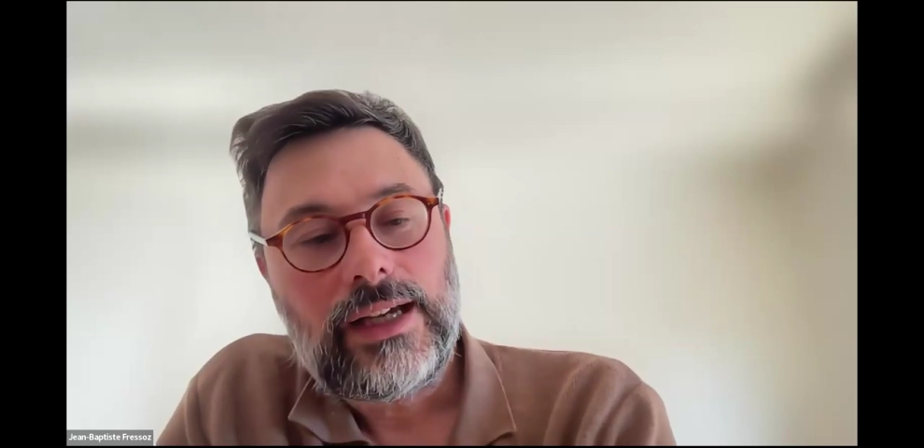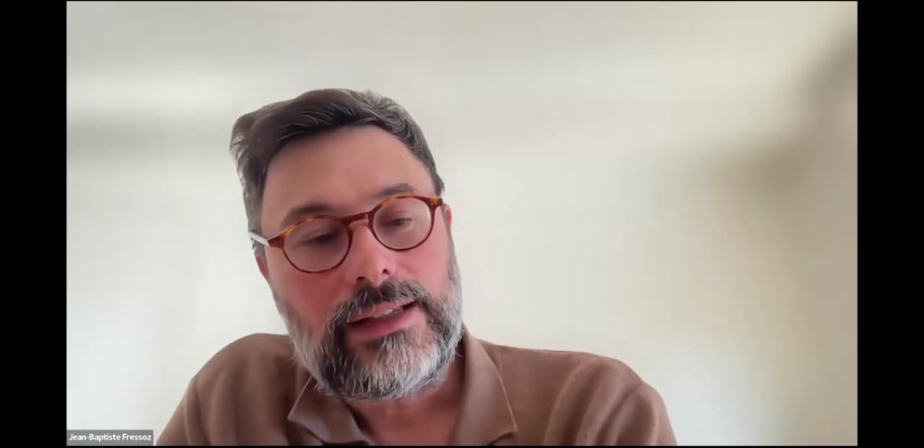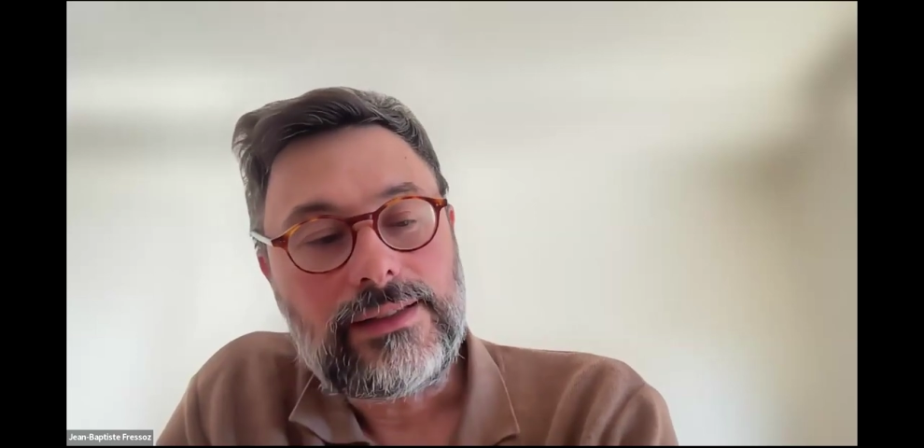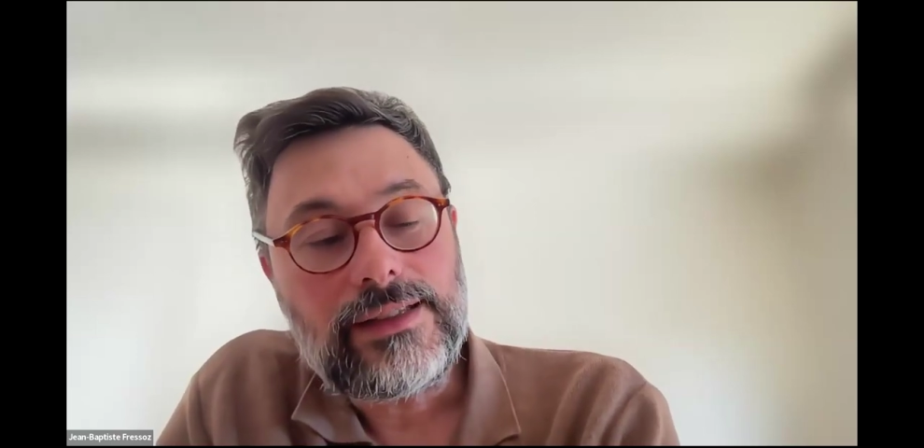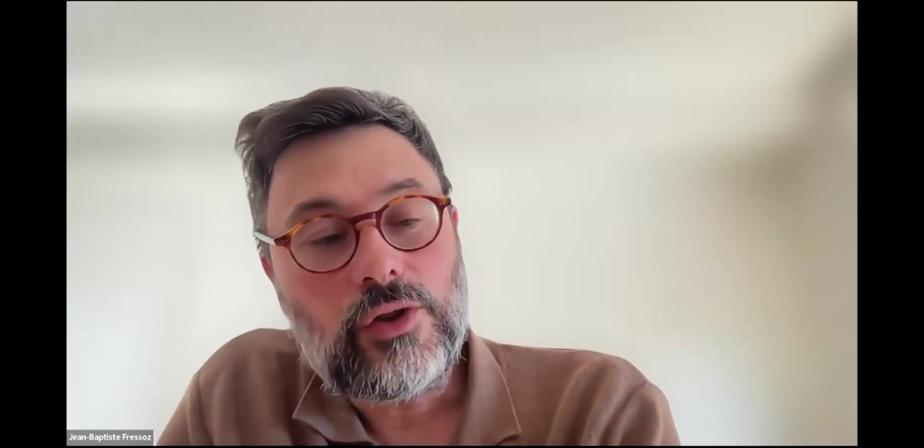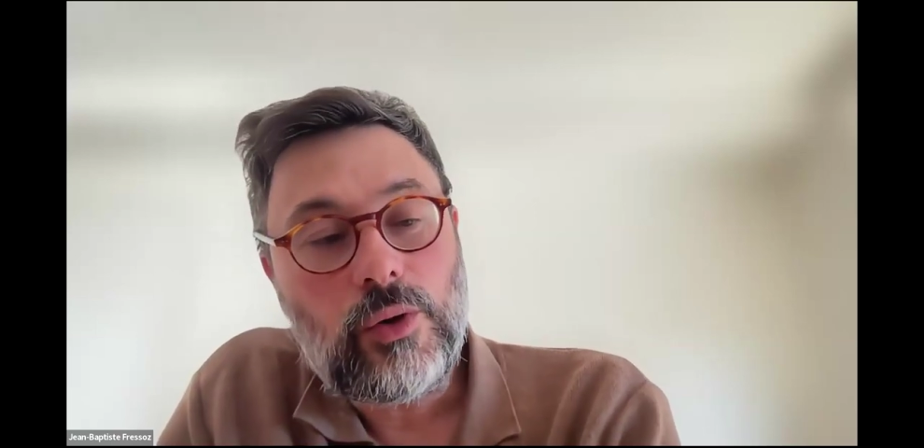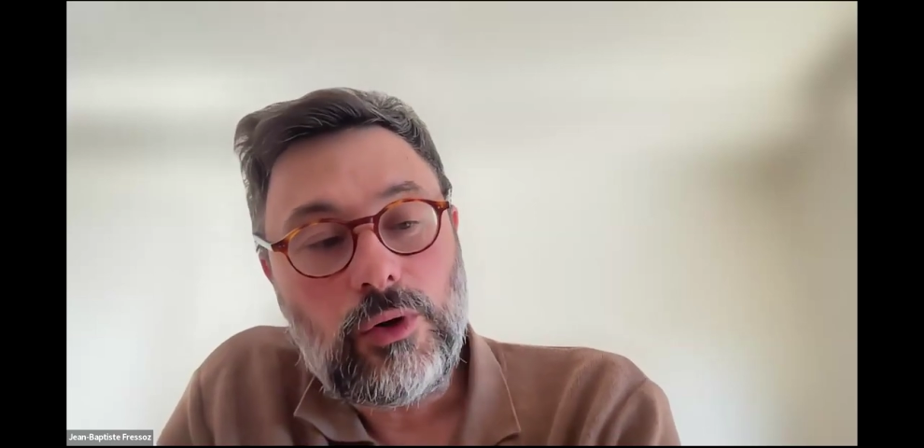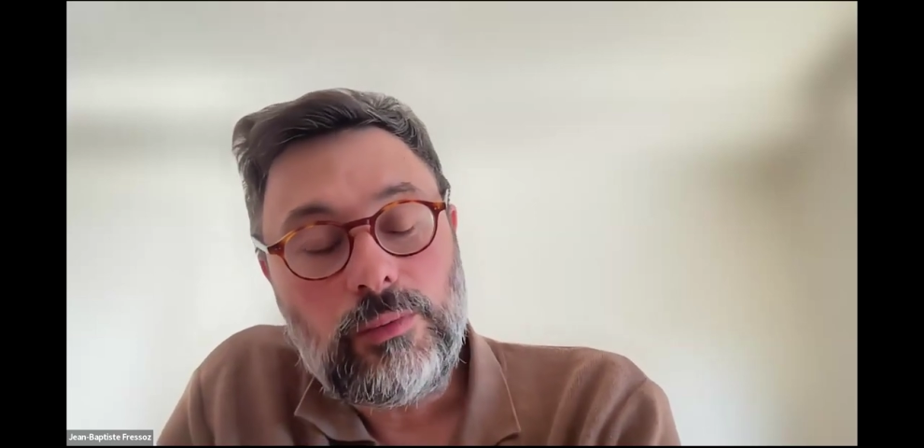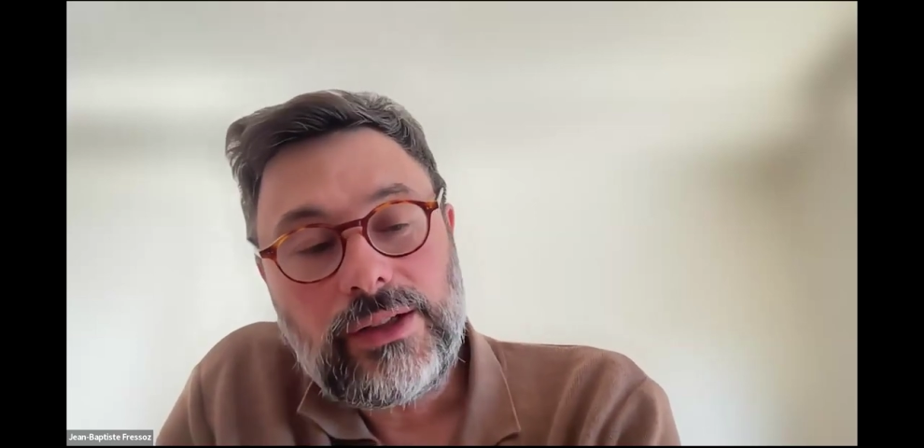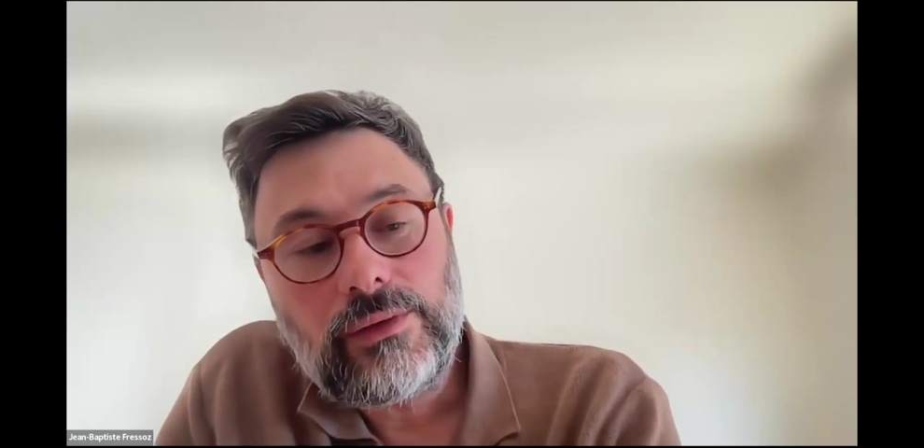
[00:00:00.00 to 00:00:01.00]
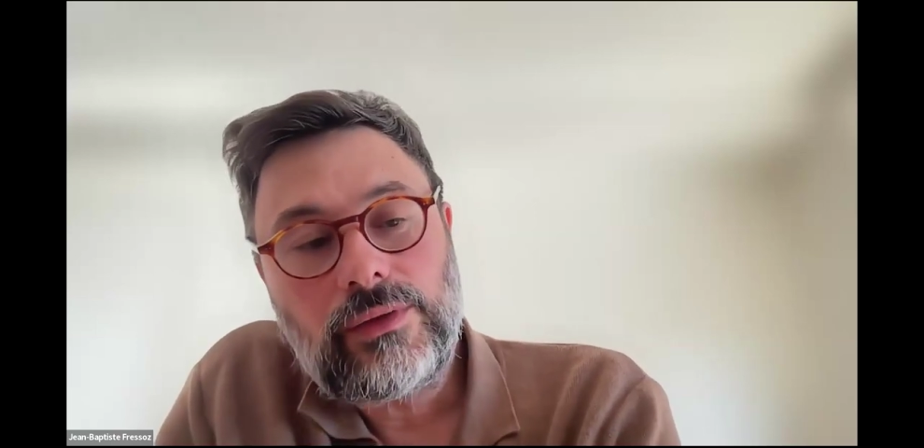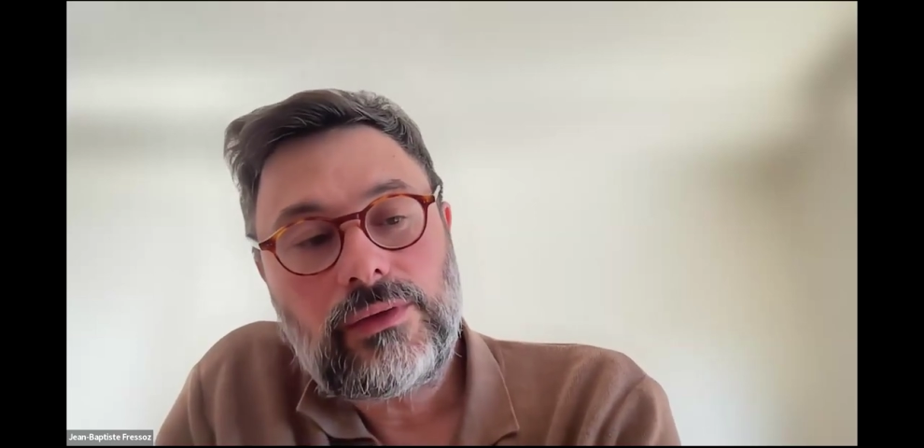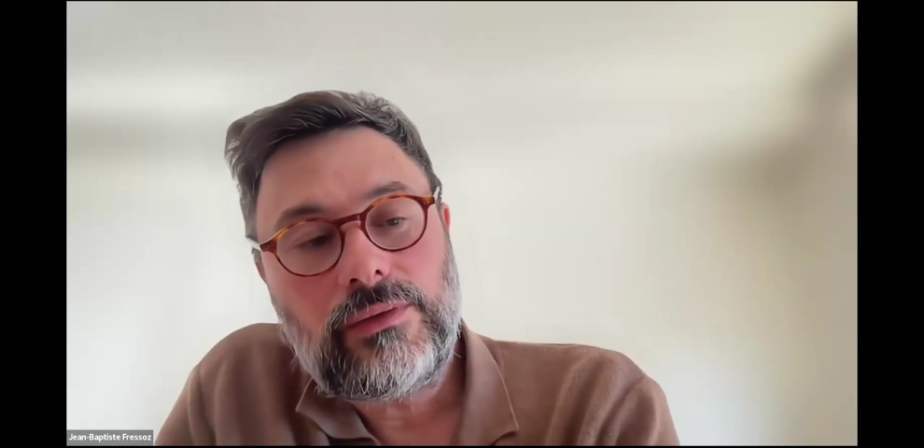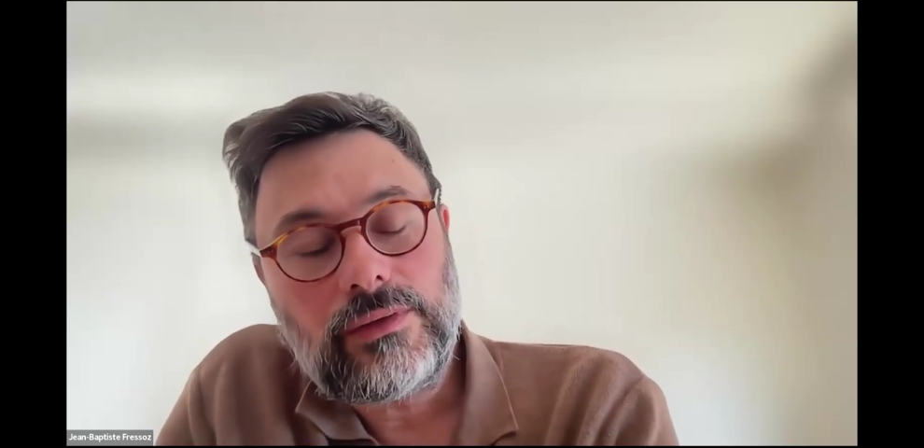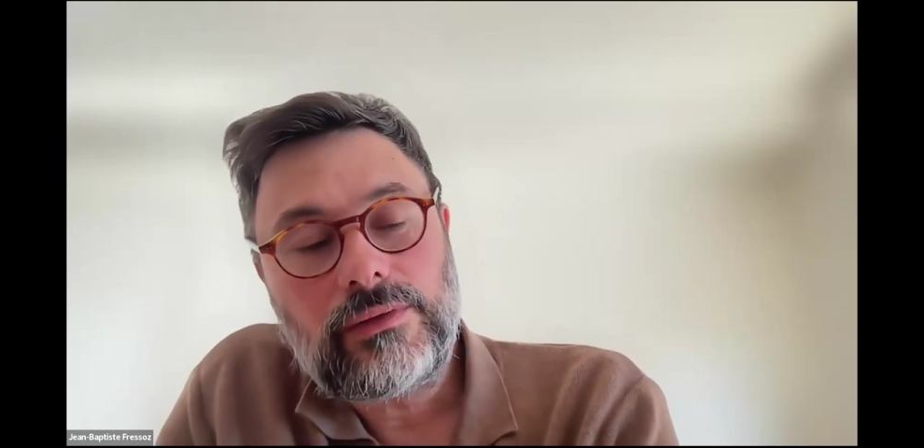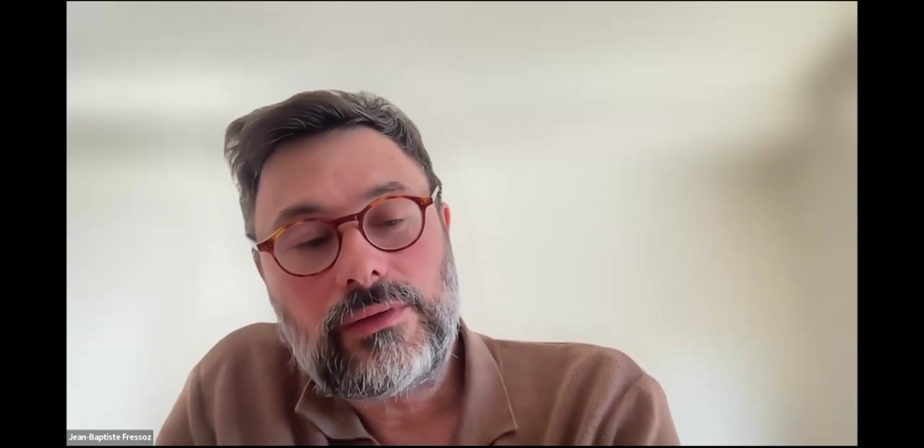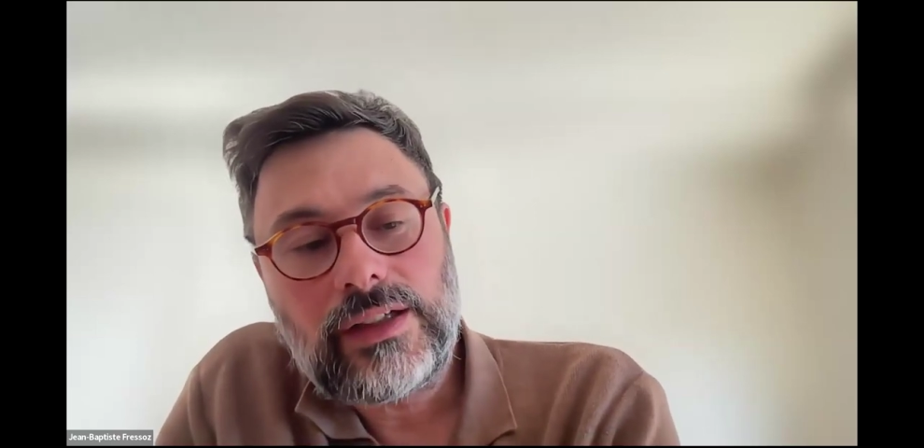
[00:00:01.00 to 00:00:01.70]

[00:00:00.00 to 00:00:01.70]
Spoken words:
it is global because the